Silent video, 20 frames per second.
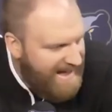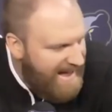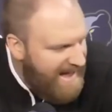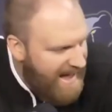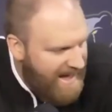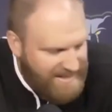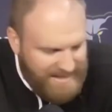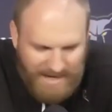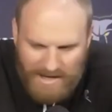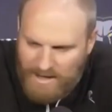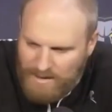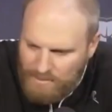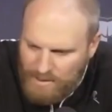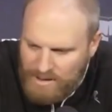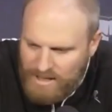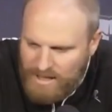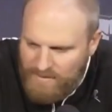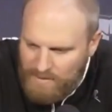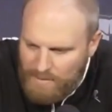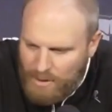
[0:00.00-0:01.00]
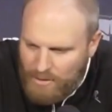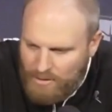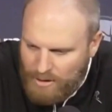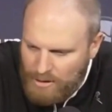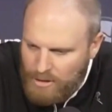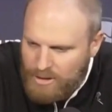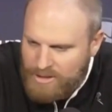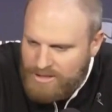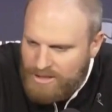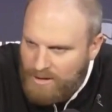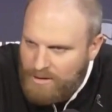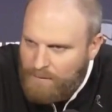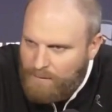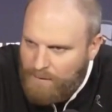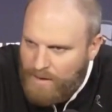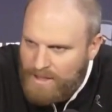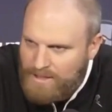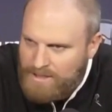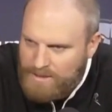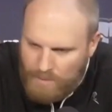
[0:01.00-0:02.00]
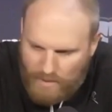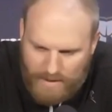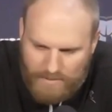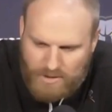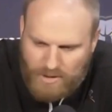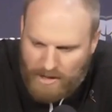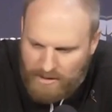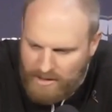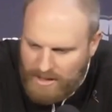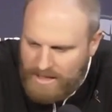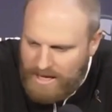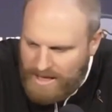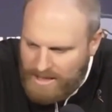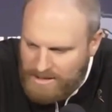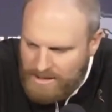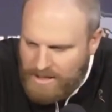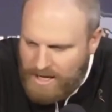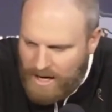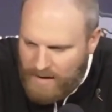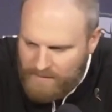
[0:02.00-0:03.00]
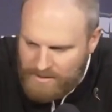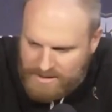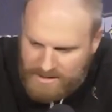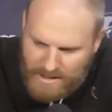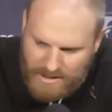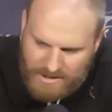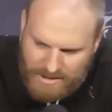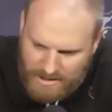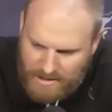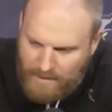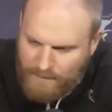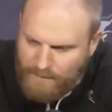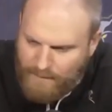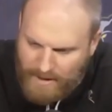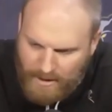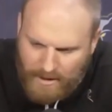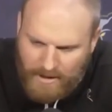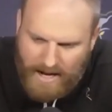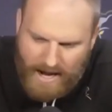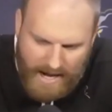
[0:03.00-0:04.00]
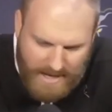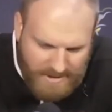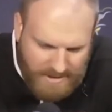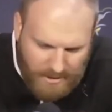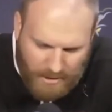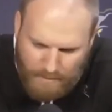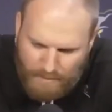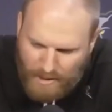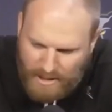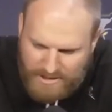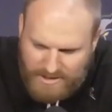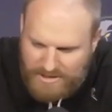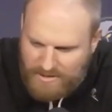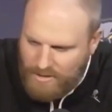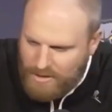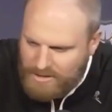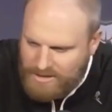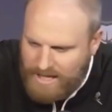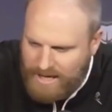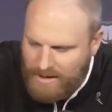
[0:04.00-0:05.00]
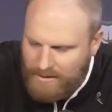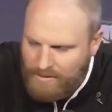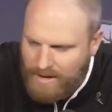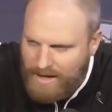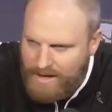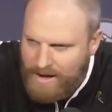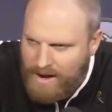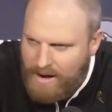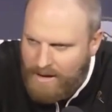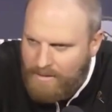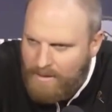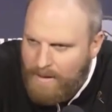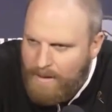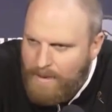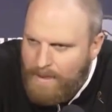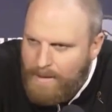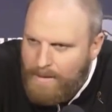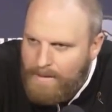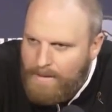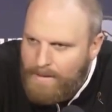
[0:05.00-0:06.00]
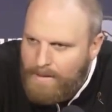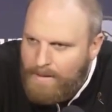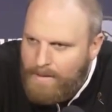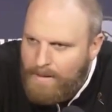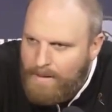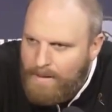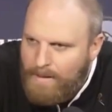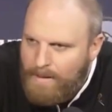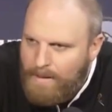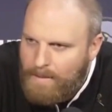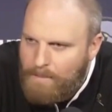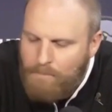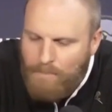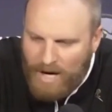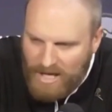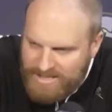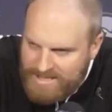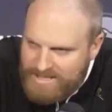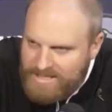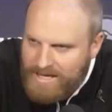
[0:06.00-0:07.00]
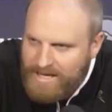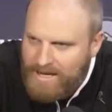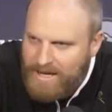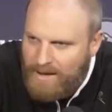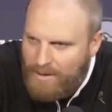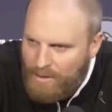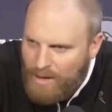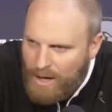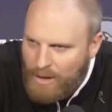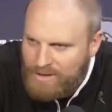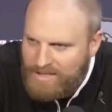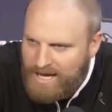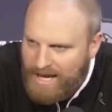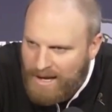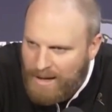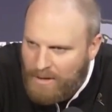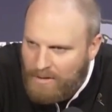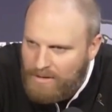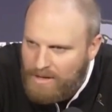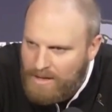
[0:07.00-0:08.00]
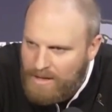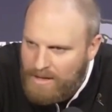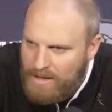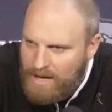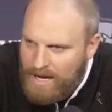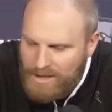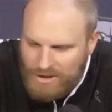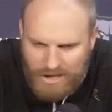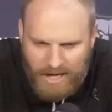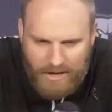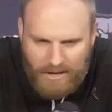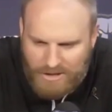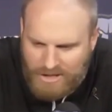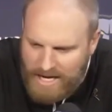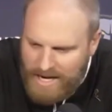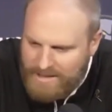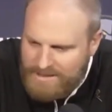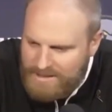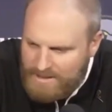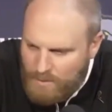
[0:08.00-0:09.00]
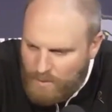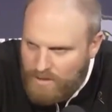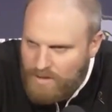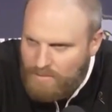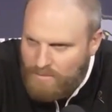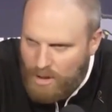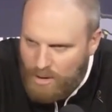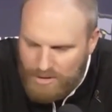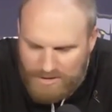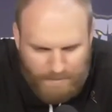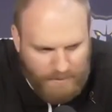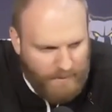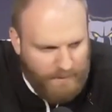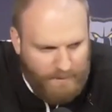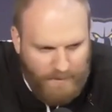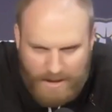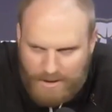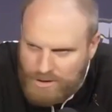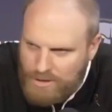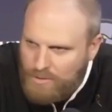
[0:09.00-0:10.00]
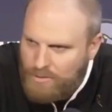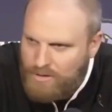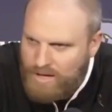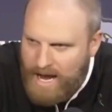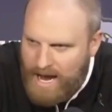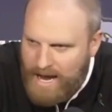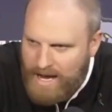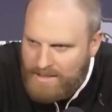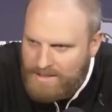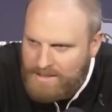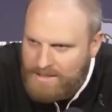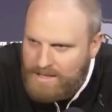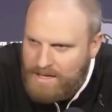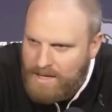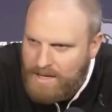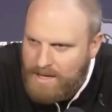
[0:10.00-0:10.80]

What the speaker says: It's unbelievable, the looks on the faces when I'm trying to engage in conversation to defend our guys that are busting their tail right now. Busting their tail. And Jaren Jackson's one of the most professional guys.